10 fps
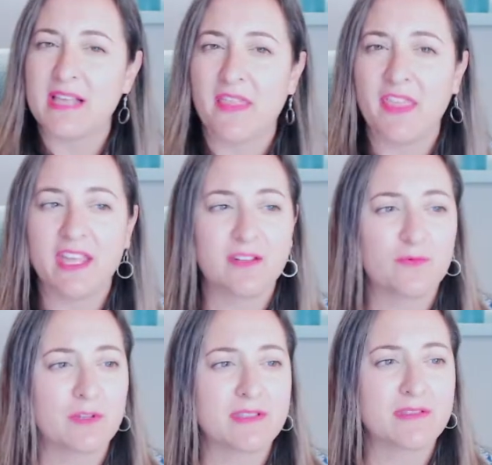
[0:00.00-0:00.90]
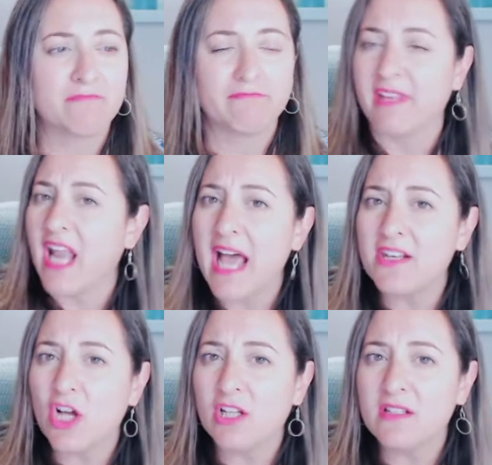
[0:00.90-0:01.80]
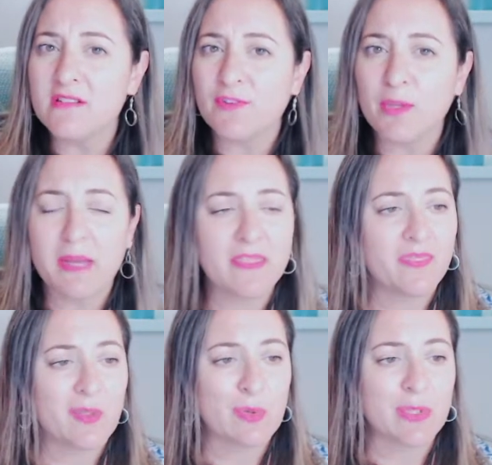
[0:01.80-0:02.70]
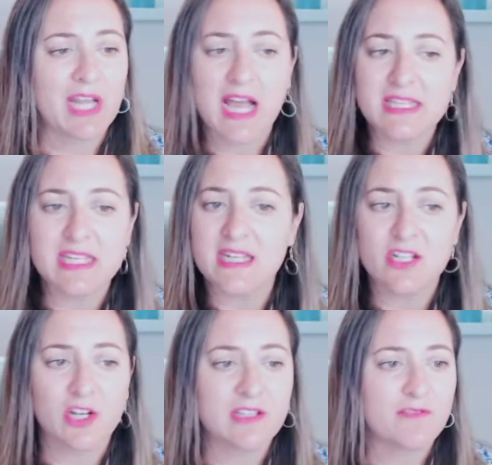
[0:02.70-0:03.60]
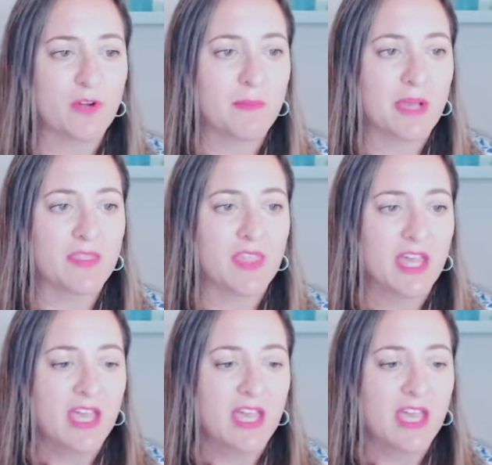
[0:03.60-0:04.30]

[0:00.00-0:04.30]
I think it was $9 for the month or $19 for a month.